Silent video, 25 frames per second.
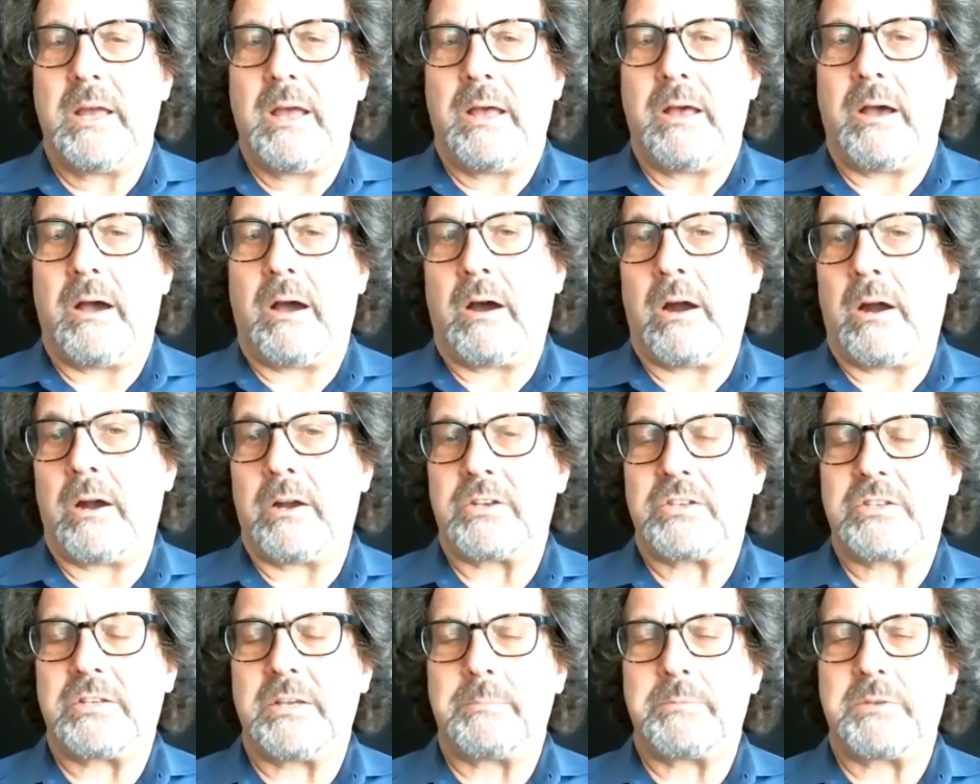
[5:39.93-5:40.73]
are
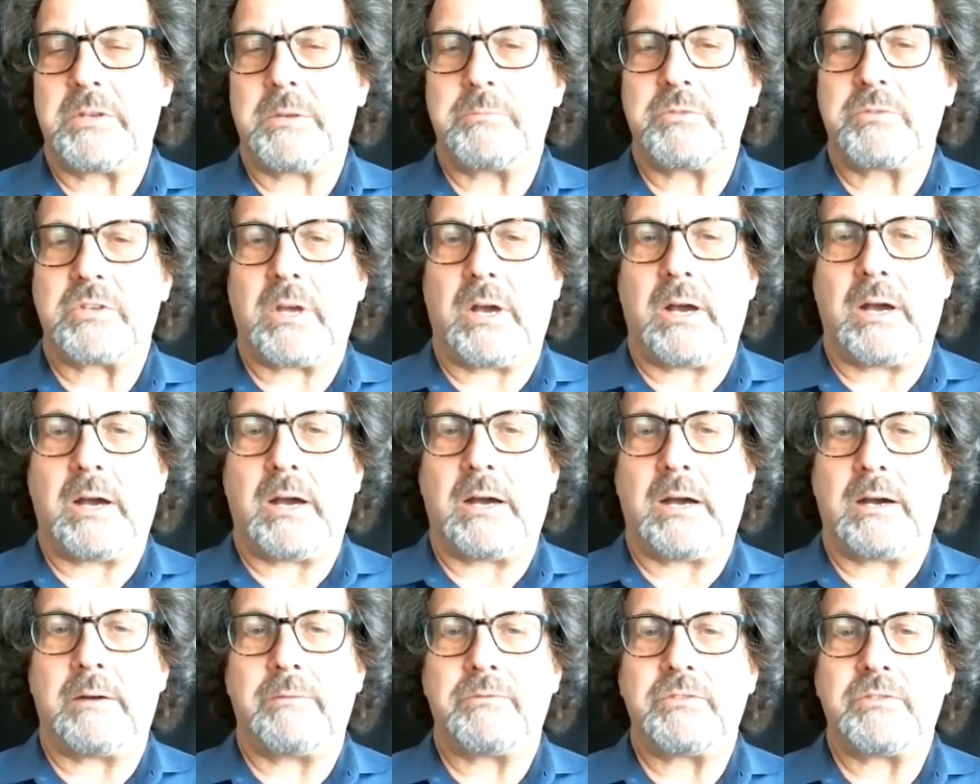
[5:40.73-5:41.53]
symptoms
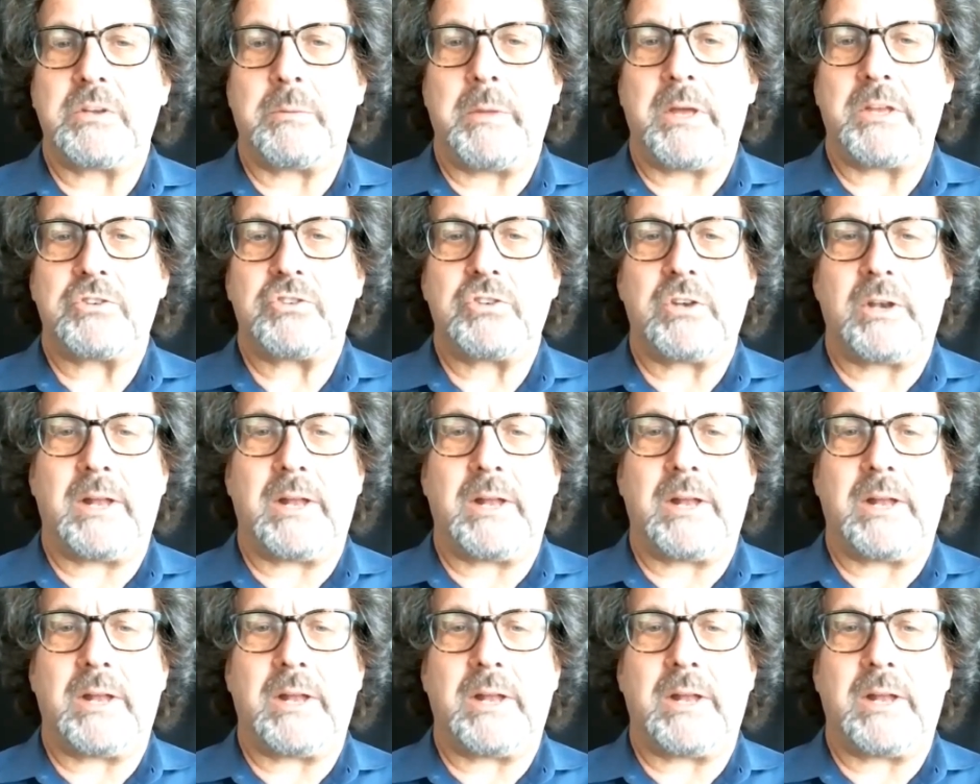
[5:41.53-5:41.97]
of dementia